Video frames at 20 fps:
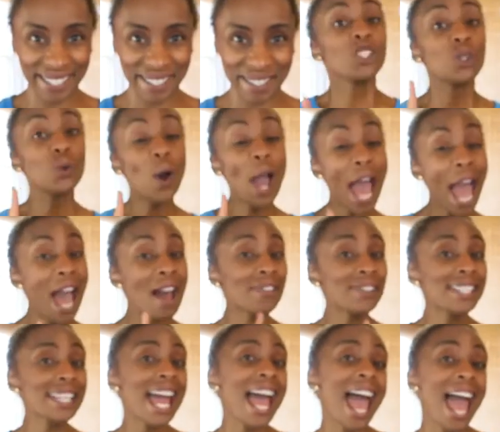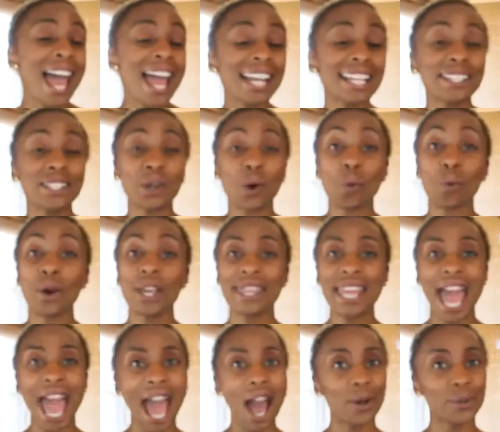You have to act
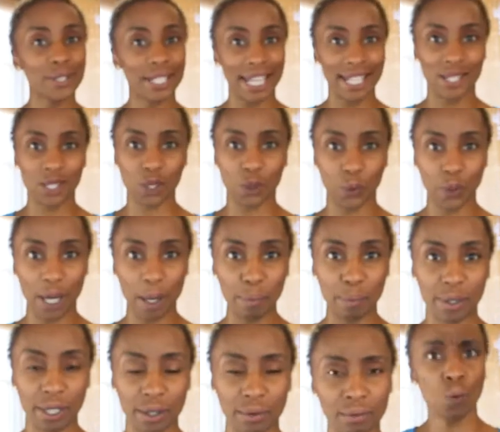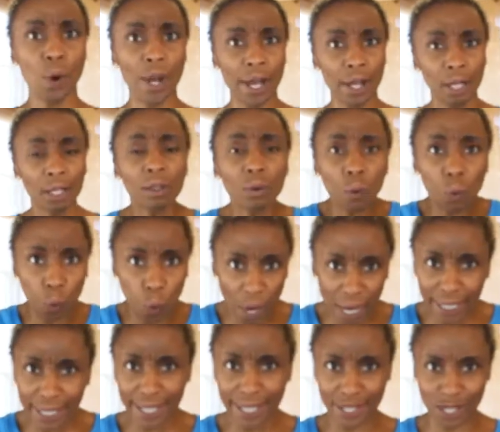without a script. Well,
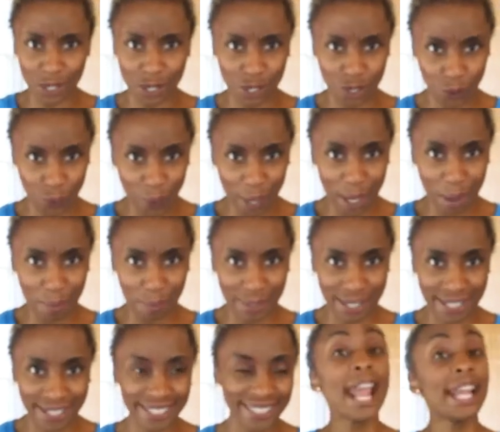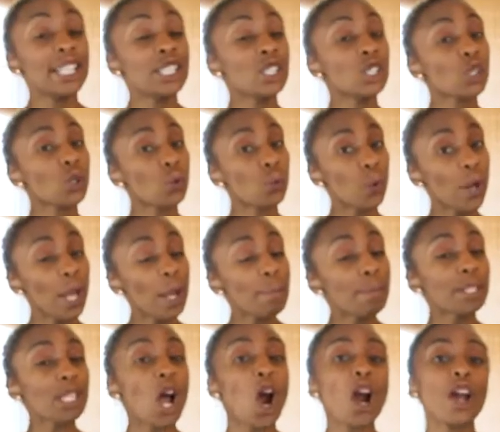what is a script? A
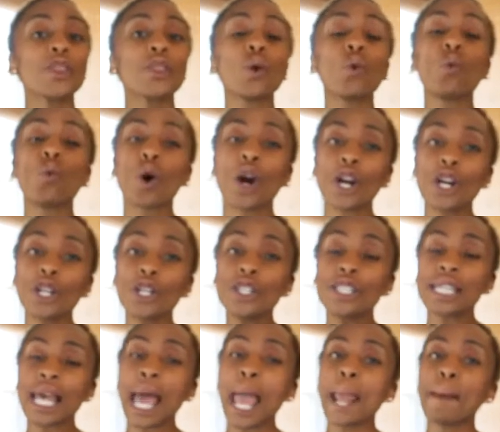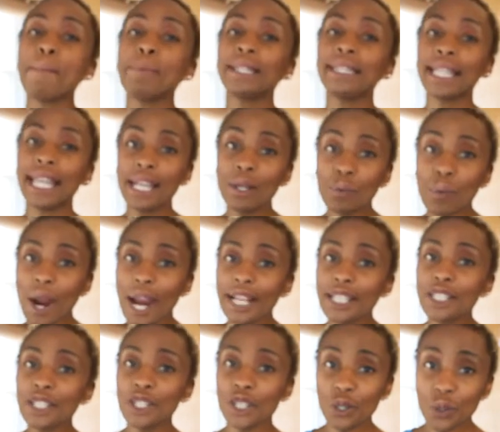script are the words a
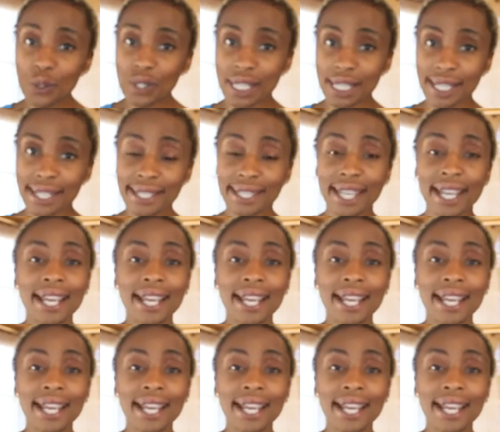playwright uses